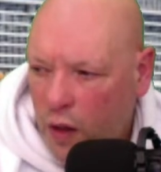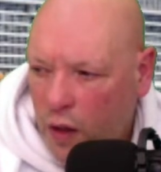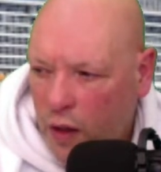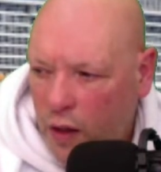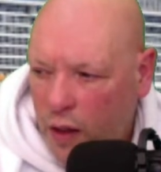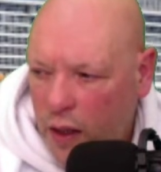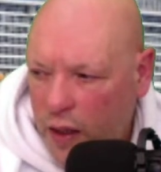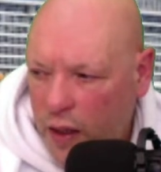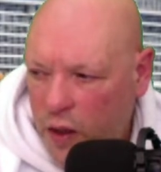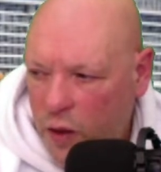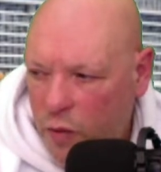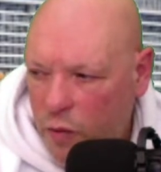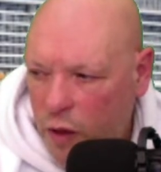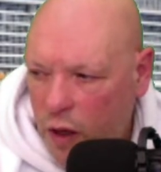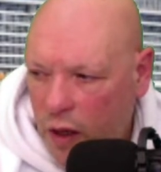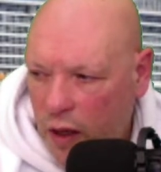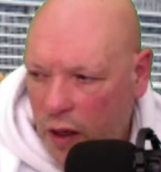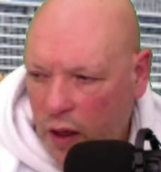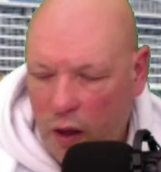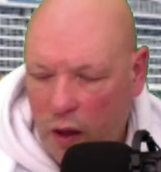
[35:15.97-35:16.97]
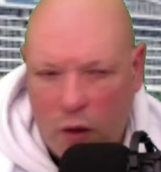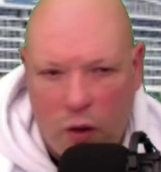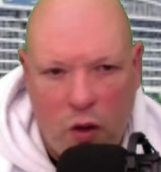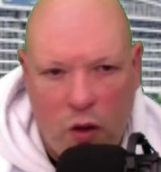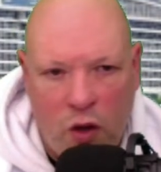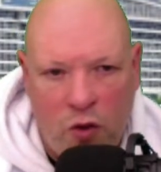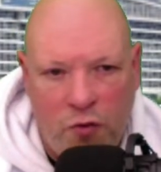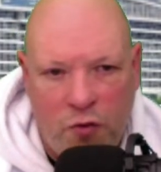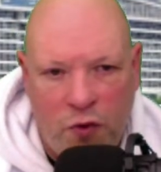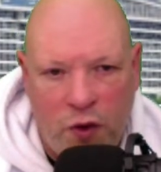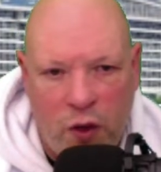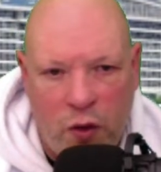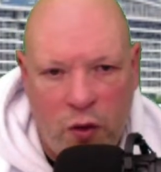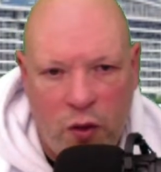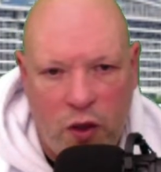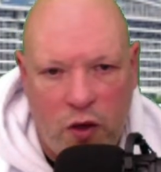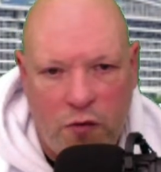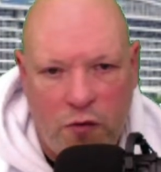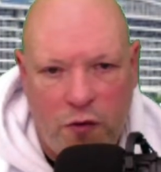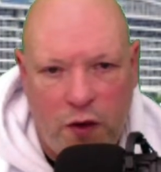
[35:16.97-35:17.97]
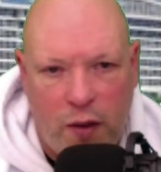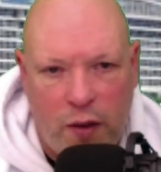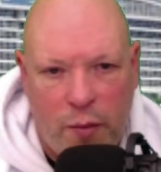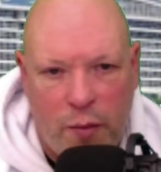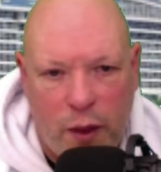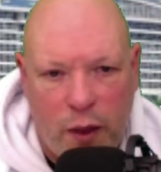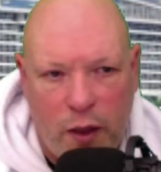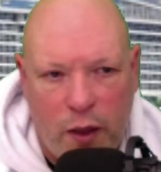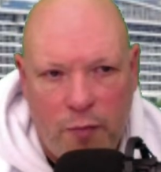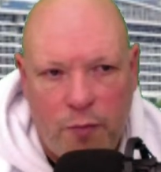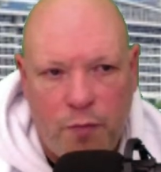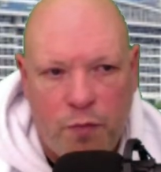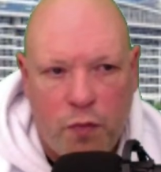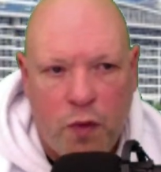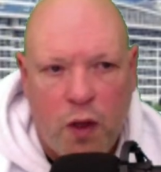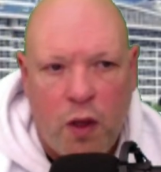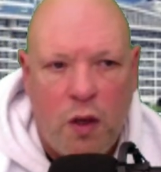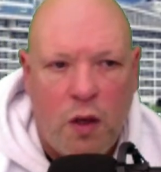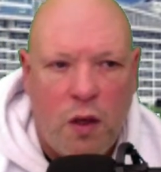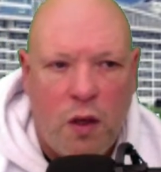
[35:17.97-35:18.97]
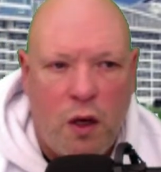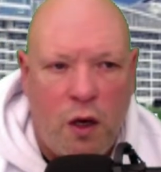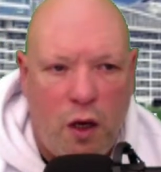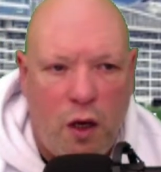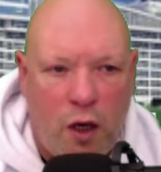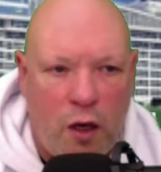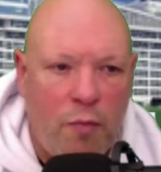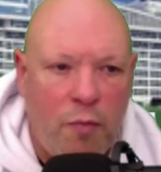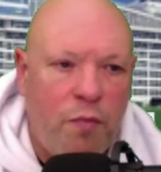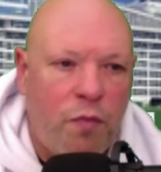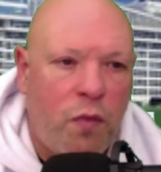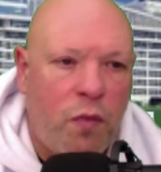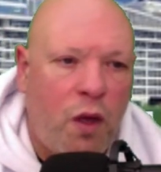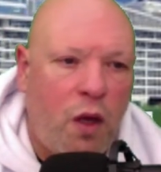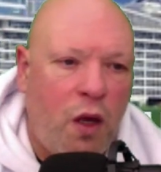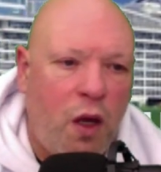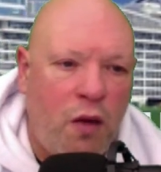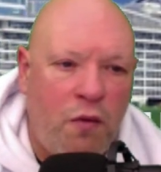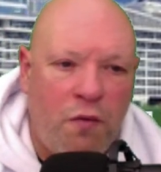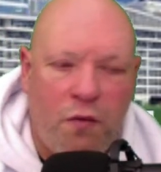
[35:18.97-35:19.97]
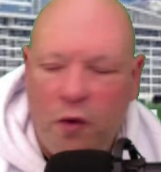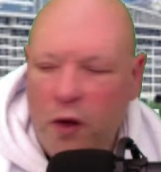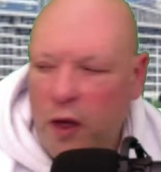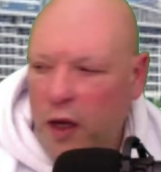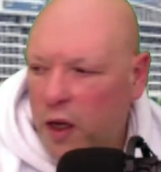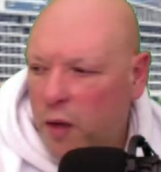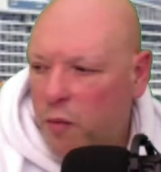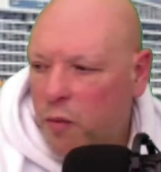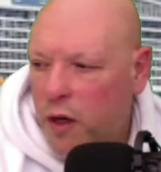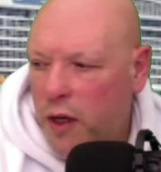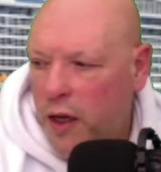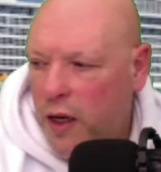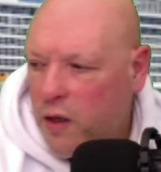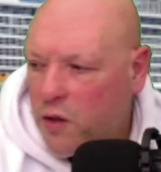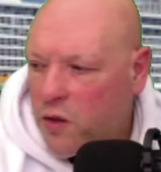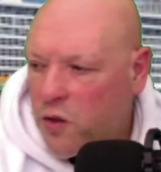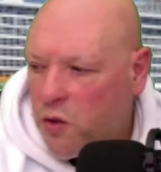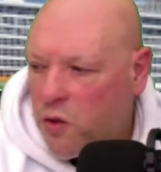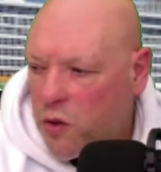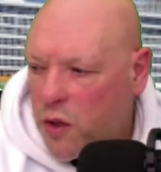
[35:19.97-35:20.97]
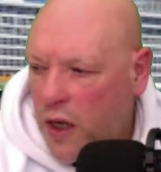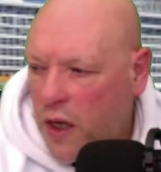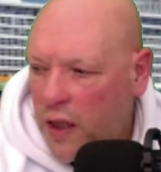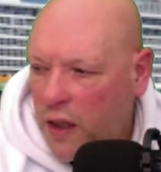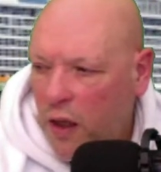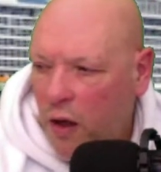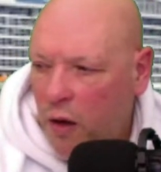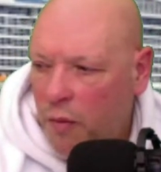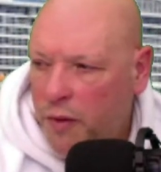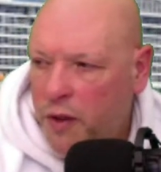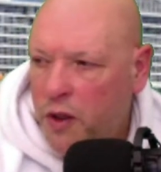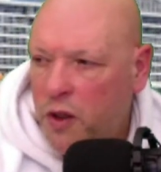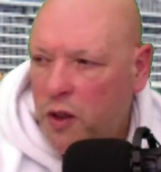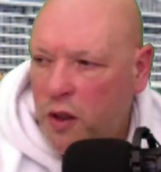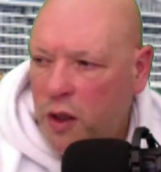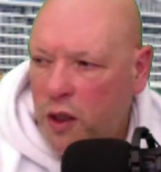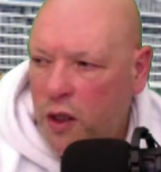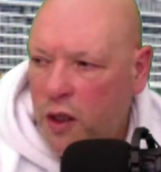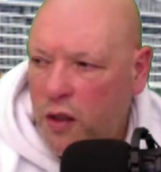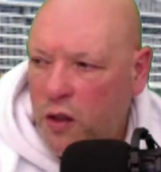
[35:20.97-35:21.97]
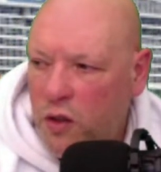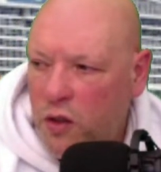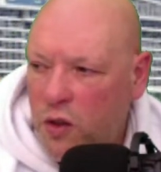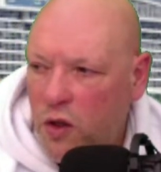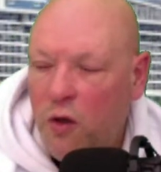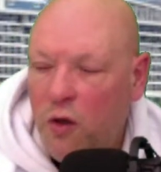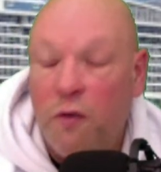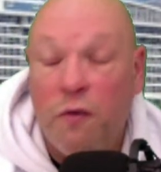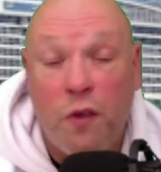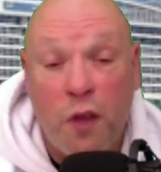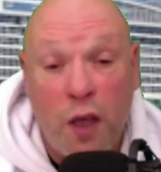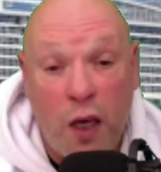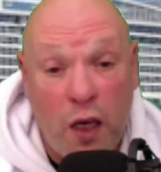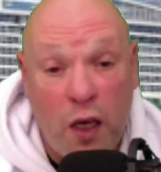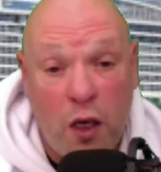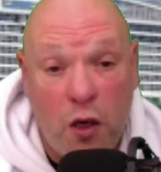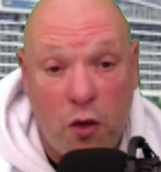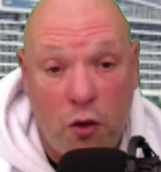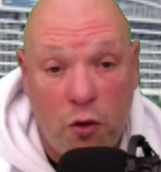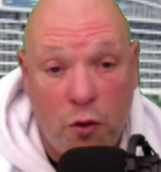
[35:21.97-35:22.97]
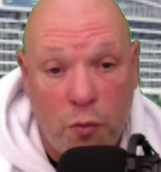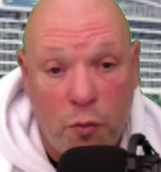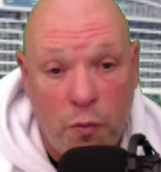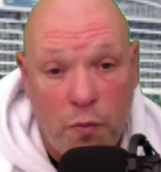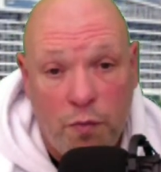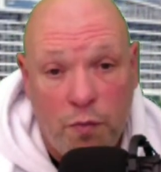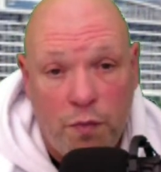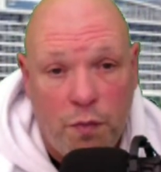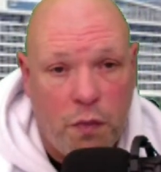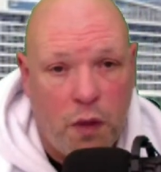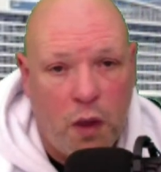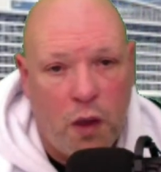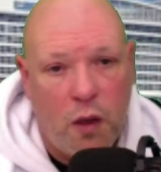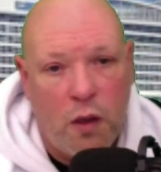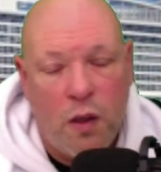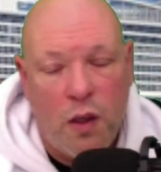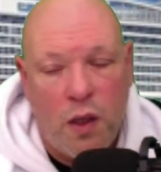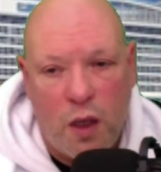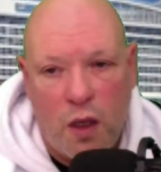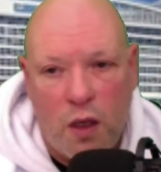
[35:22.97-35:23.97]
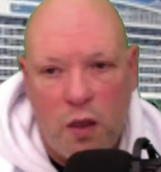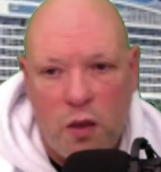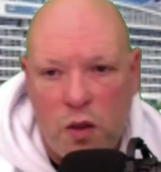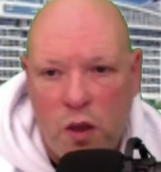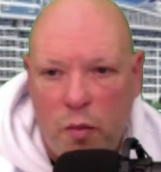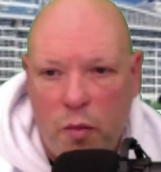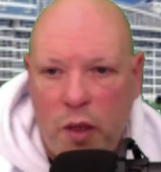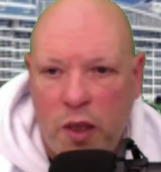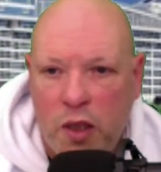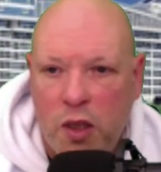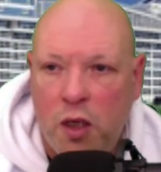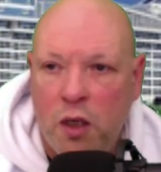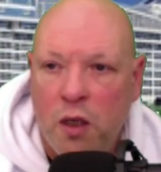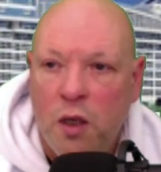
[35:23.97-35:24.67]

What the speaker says: That's my goal for you and your family. And for anybody else who's had the opportunity to serve, thank you. Thank you so much.